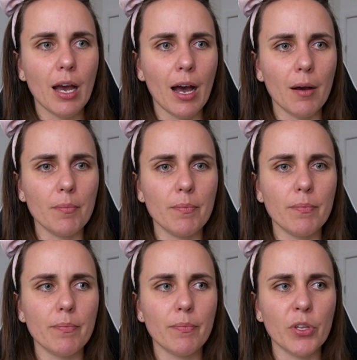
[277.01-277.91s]

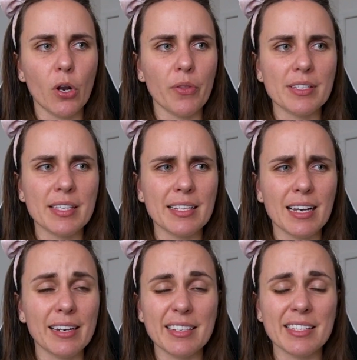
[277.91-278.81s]
um, you know, these things
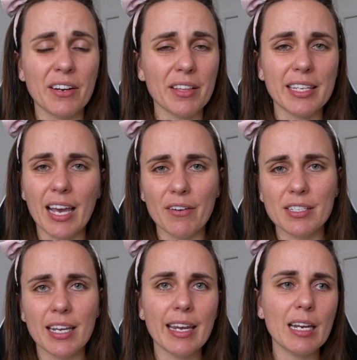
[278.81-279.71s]
aren't necessarily
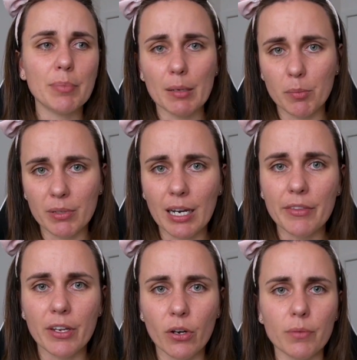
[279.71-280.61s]
guaranteed, blah, blah, blah.
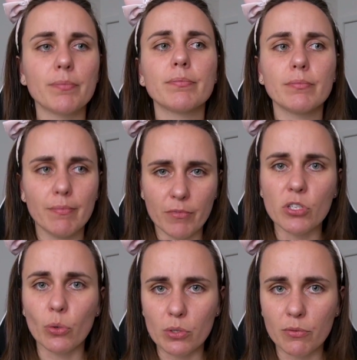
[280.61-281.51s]
They're not the
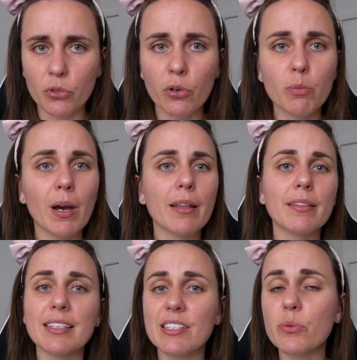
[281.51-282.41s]
source of truth,
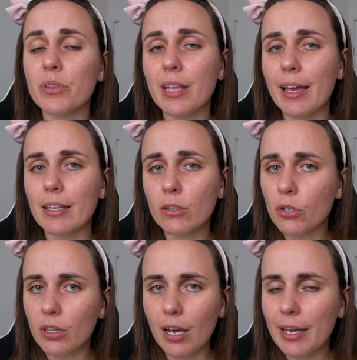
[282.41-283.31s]
but this is what they
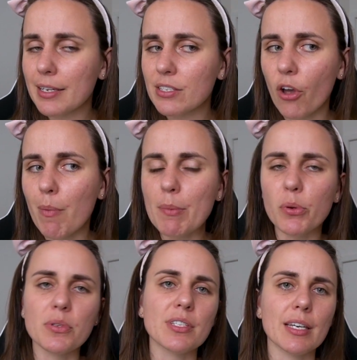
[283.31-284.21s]
look like. So
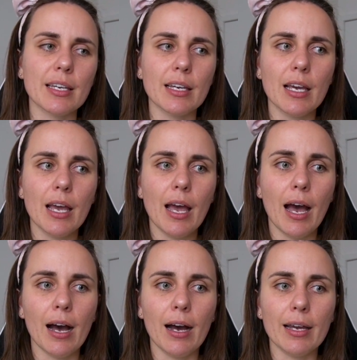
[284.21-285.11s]
maybe we'll see
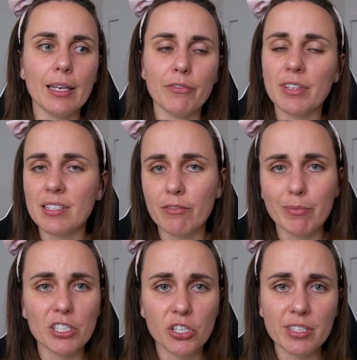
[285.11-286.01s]
uh, if this
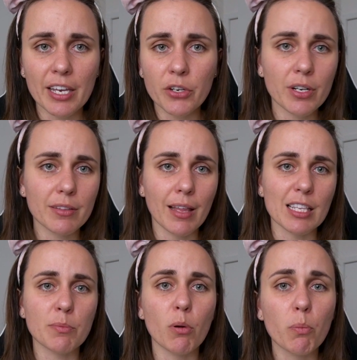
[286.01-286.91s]
information is accurate.
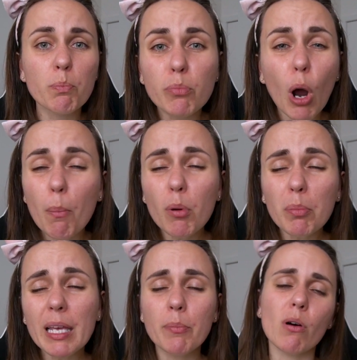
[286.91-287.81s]
That's
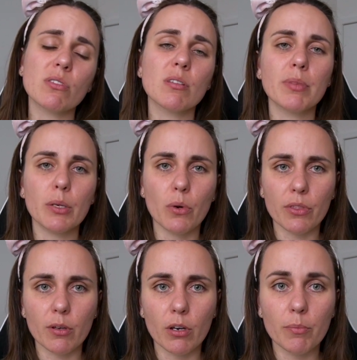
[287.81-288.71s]
probably, possibly
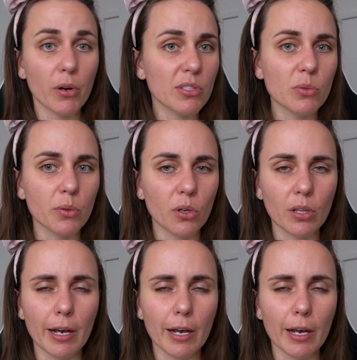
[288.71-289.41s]
what the boxes will look